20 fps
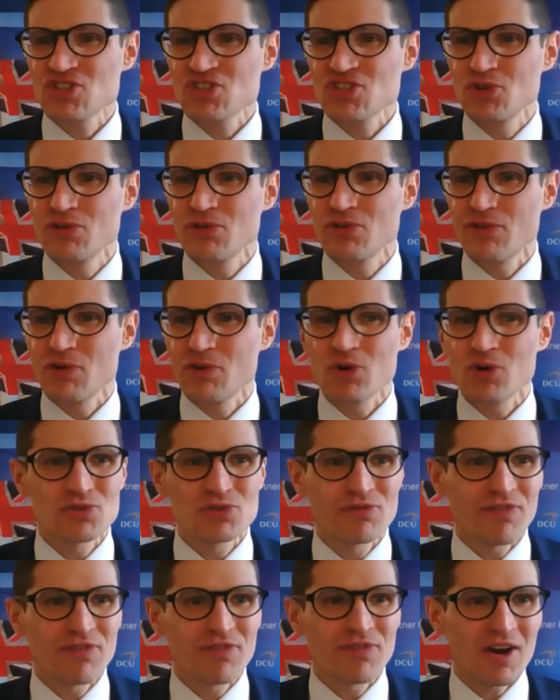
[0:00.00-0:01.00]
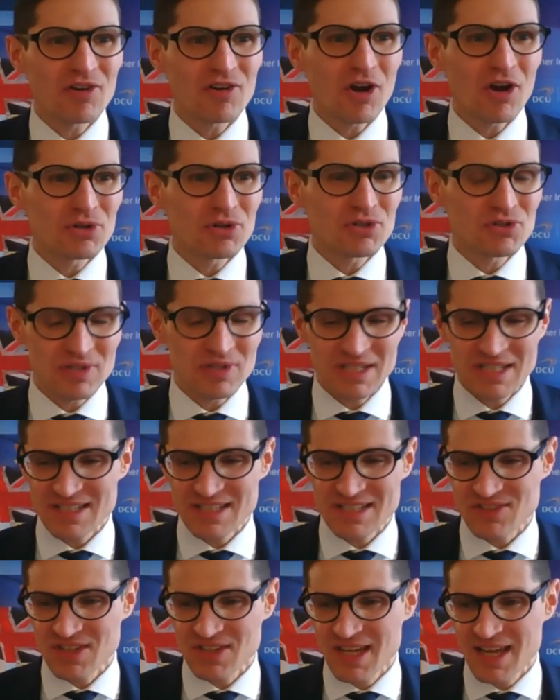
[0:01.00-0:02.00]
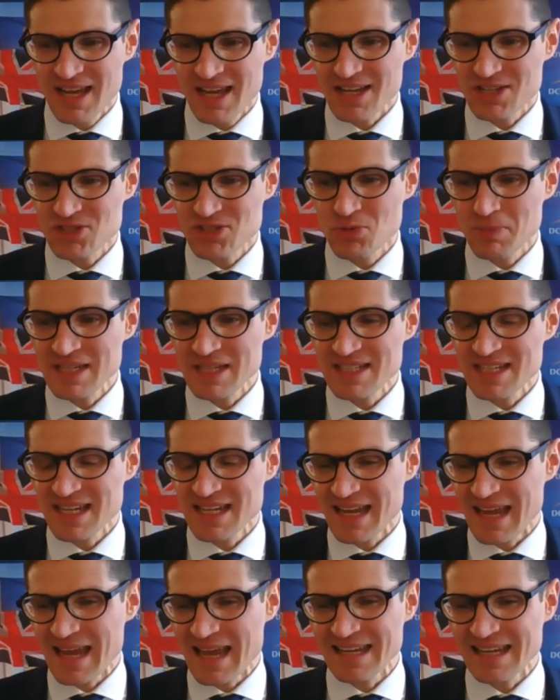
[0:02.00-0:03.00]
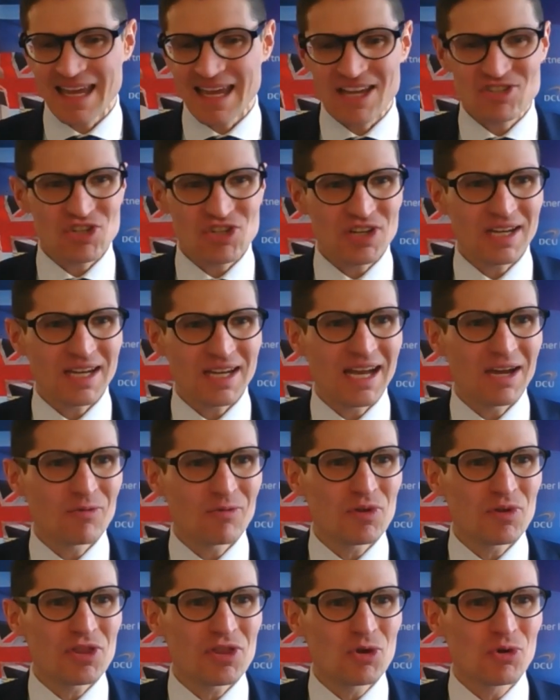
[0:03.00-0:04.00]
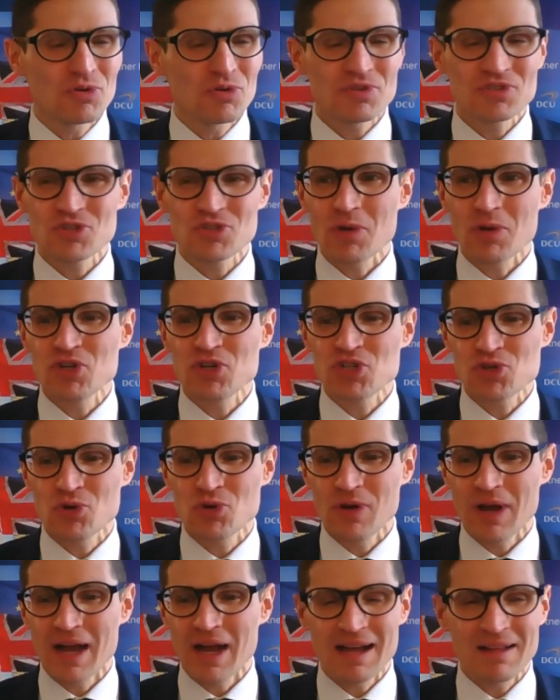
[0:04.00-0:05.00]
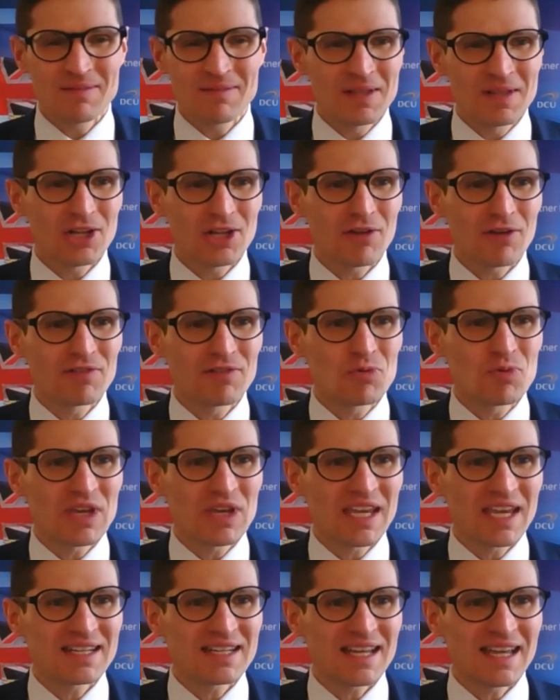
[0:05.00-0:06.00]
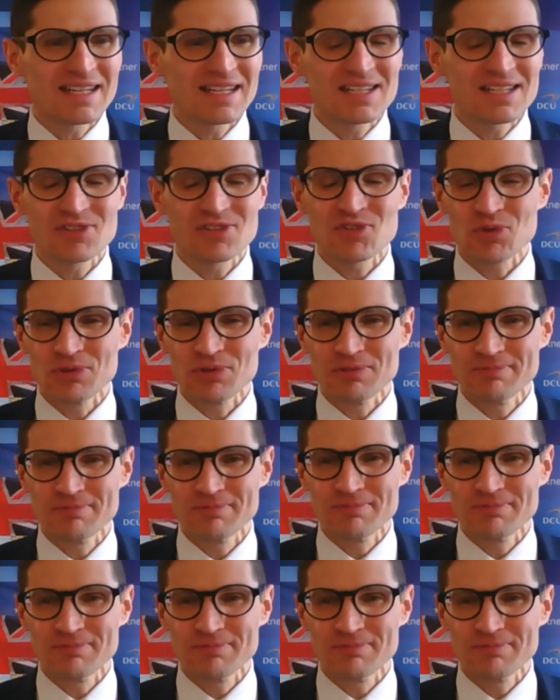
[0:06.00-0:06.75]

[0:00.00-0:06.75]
look forward to further opportunities to meeting and engaging with you. So I wish you a lovely weekend until soon.